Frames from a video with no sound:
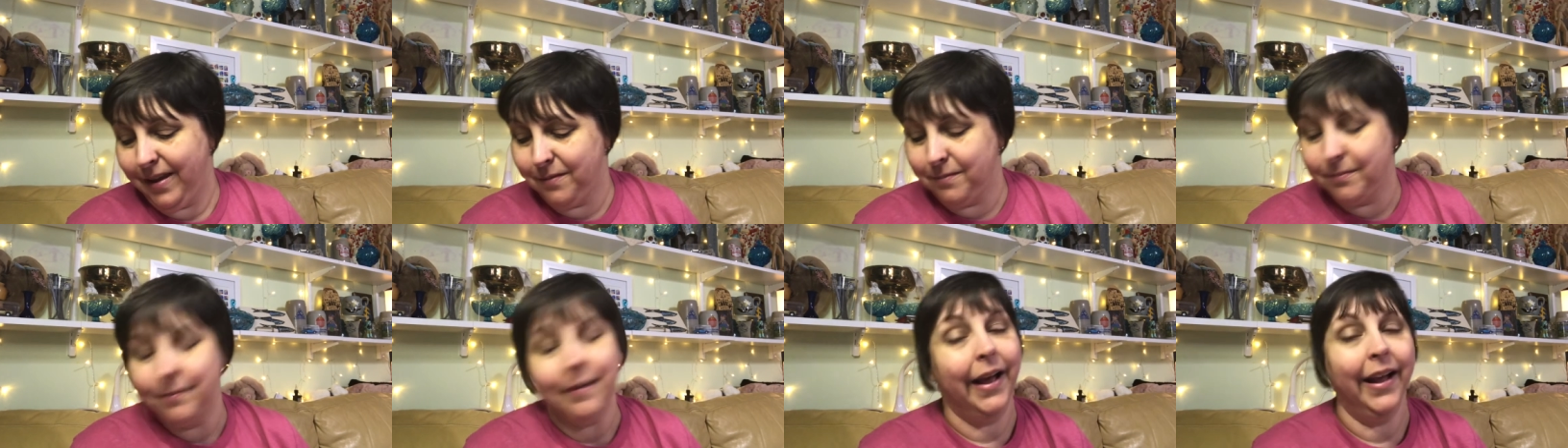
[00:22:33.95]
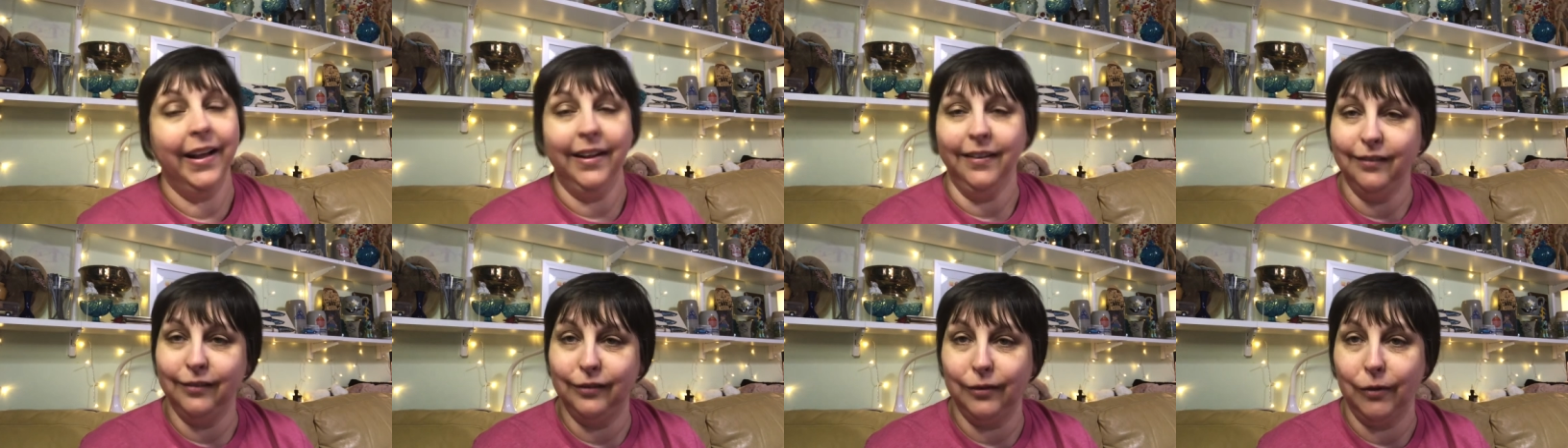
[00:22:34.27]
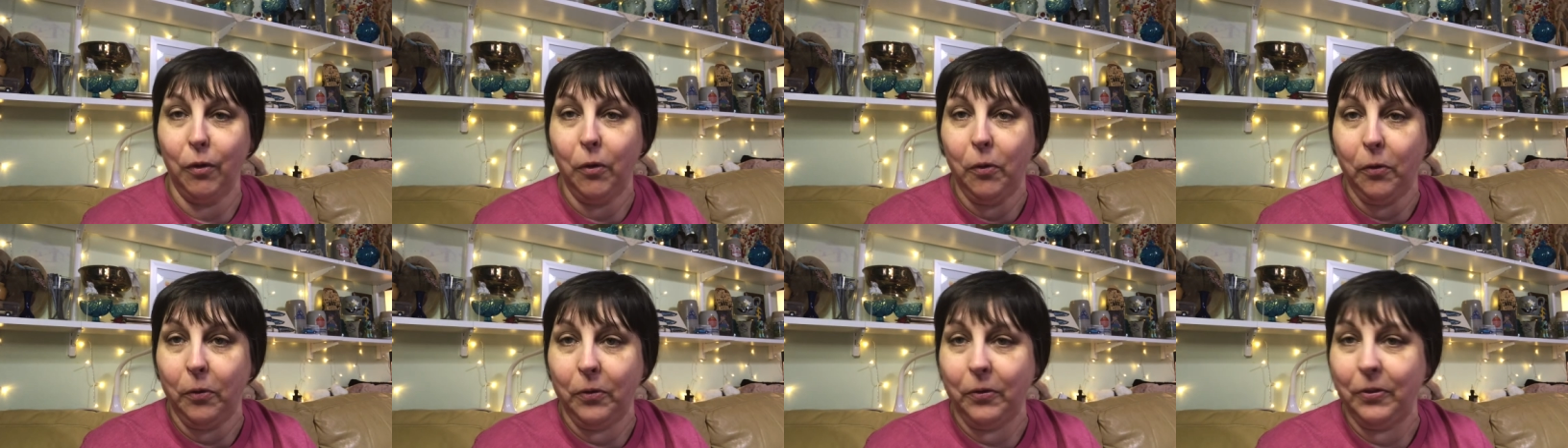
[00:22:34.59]
in my
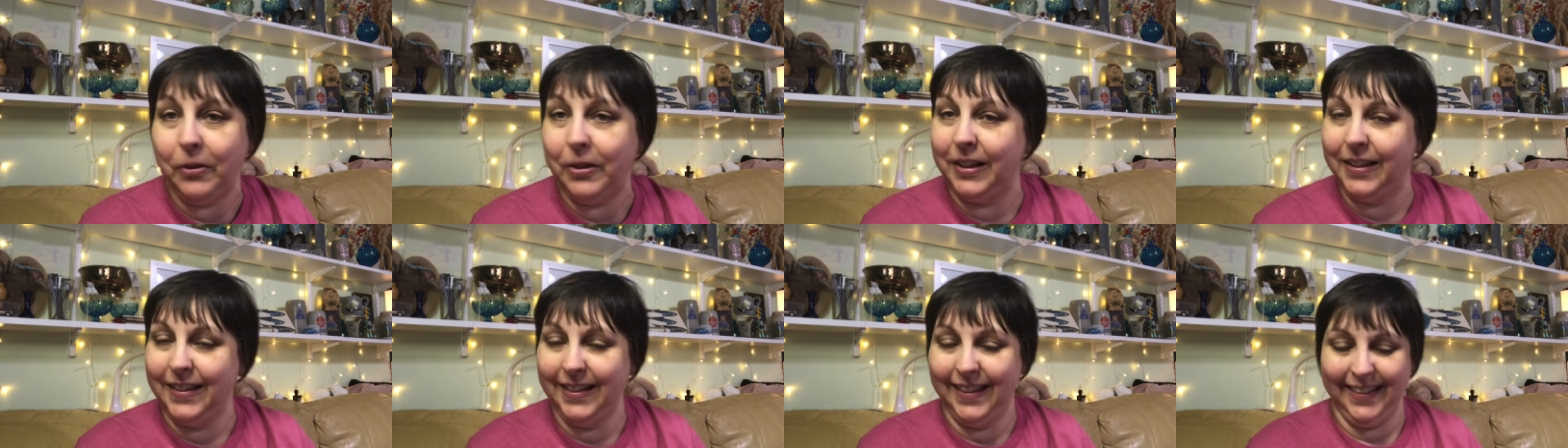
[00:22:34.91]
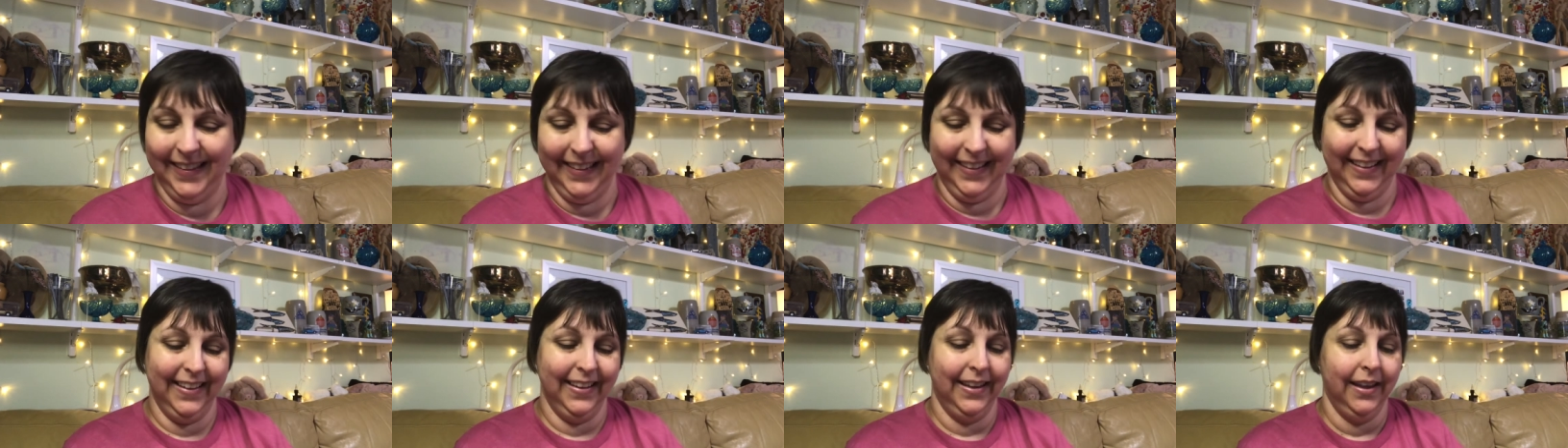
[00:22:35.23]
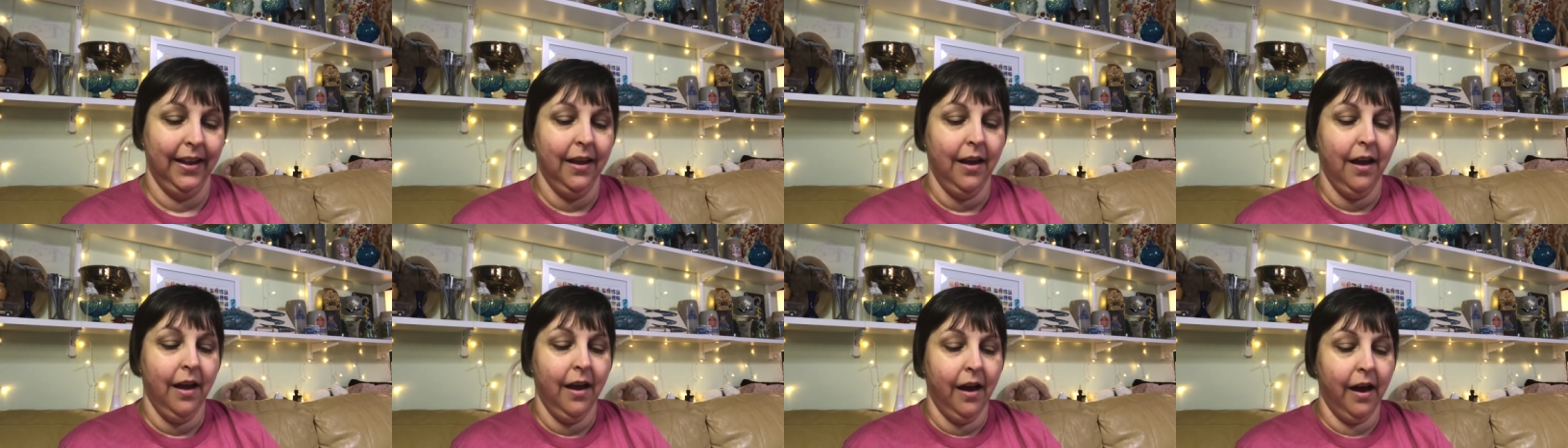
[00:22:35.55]
soul?
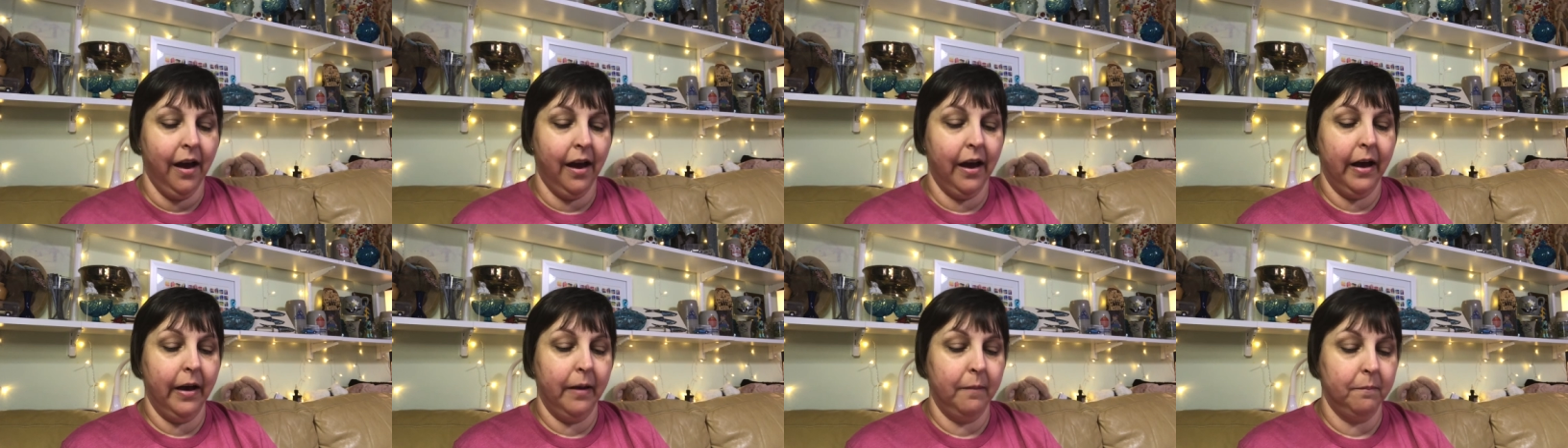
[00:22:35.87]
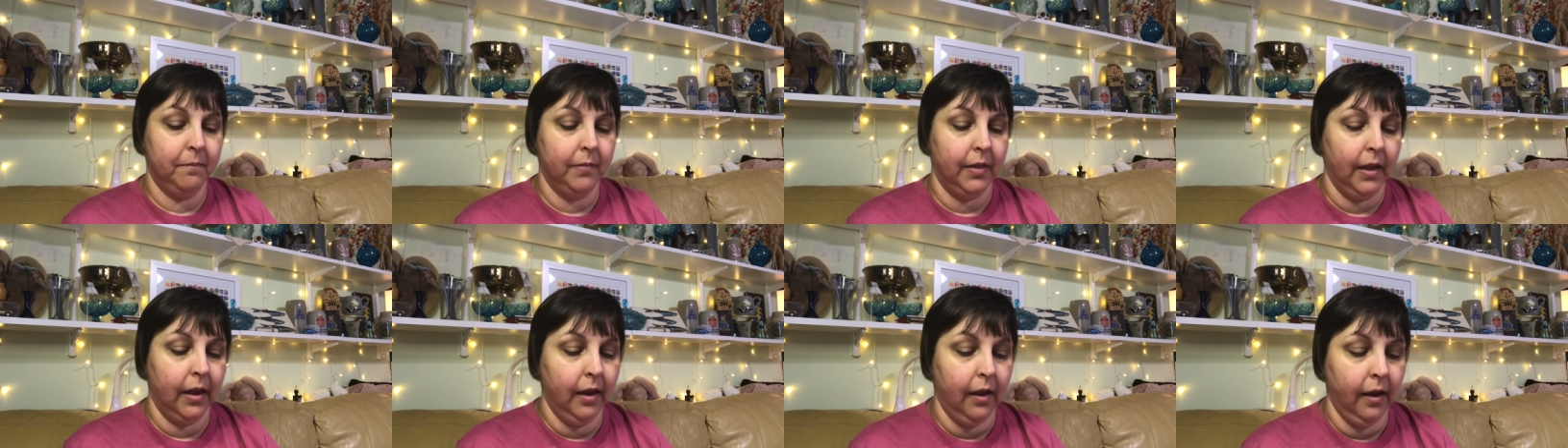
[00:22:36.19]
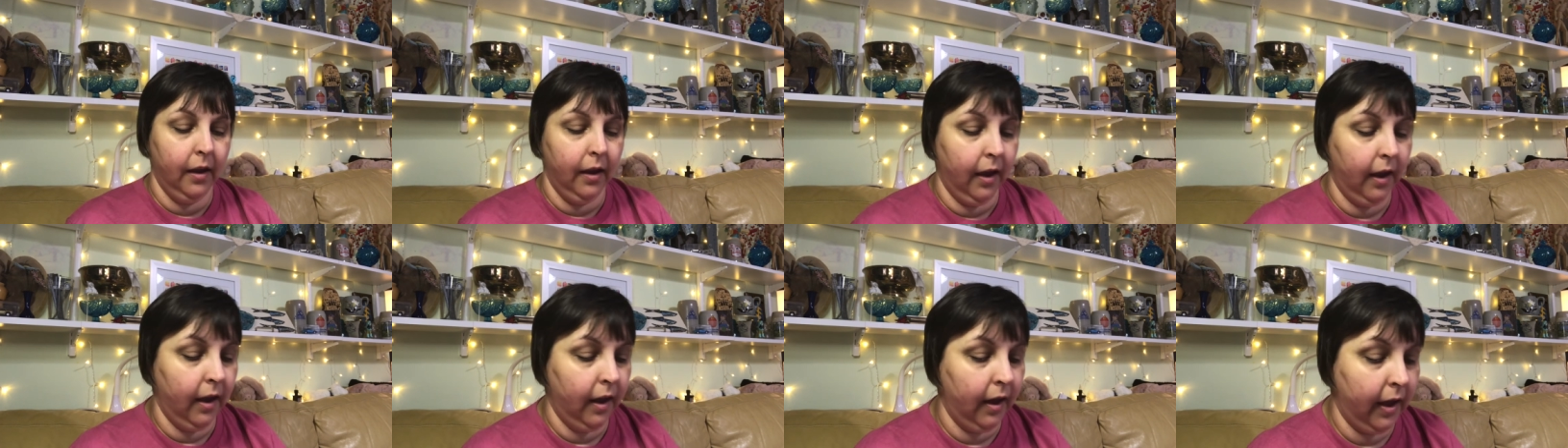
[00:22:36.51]
Um,
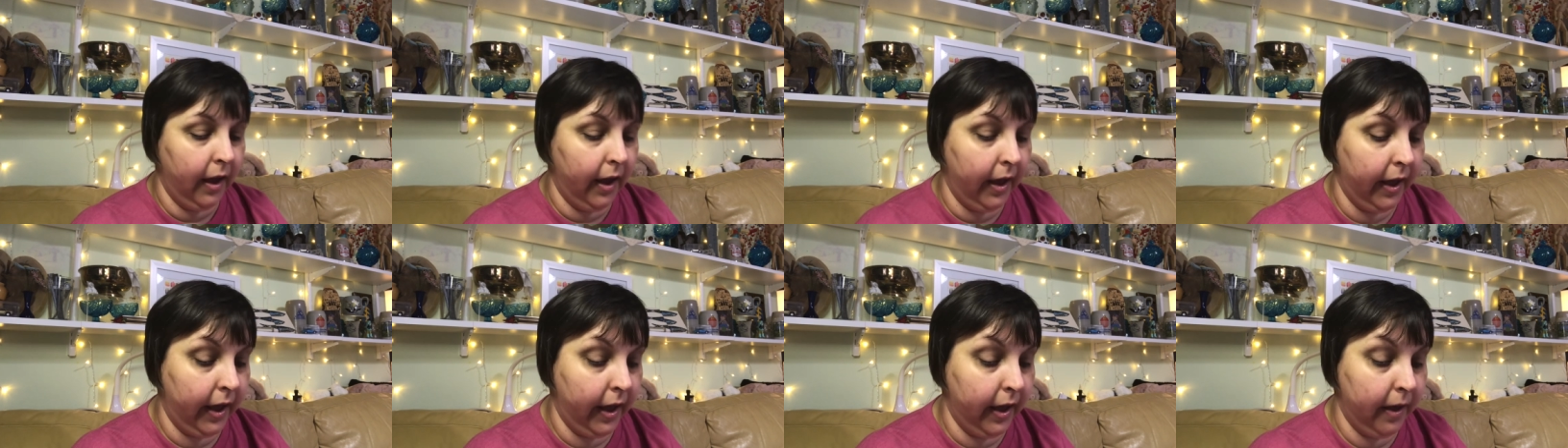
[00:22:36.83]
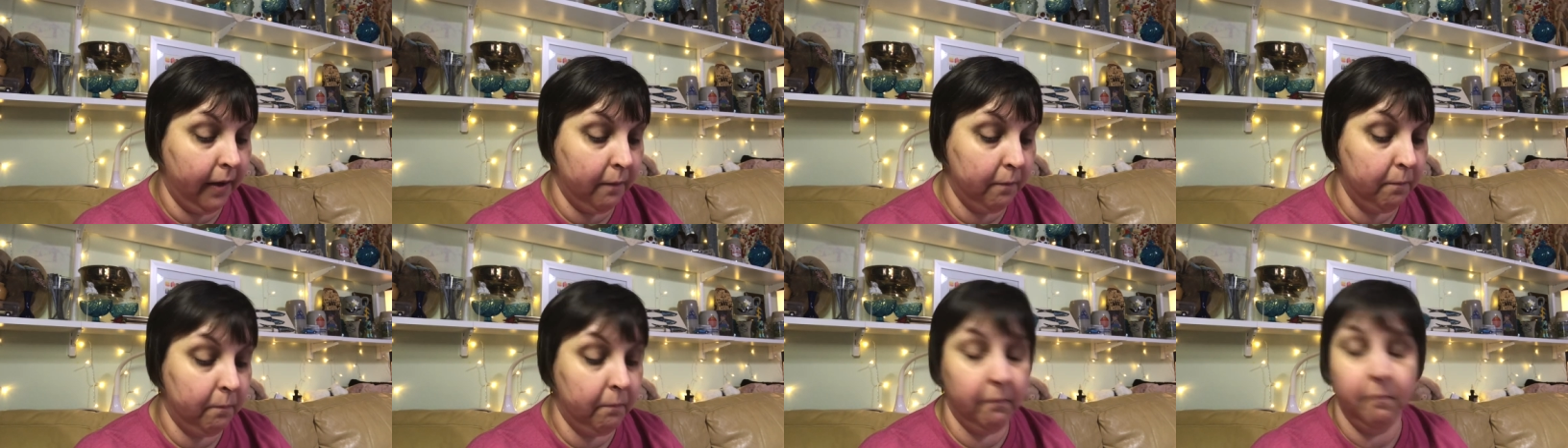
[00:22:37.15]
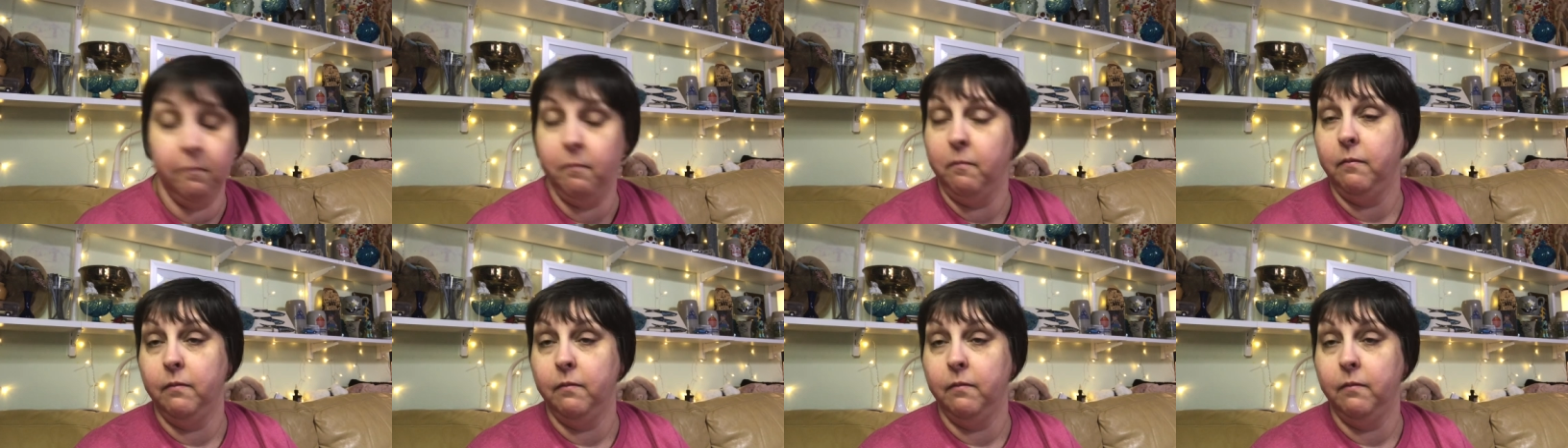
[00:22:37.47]
um,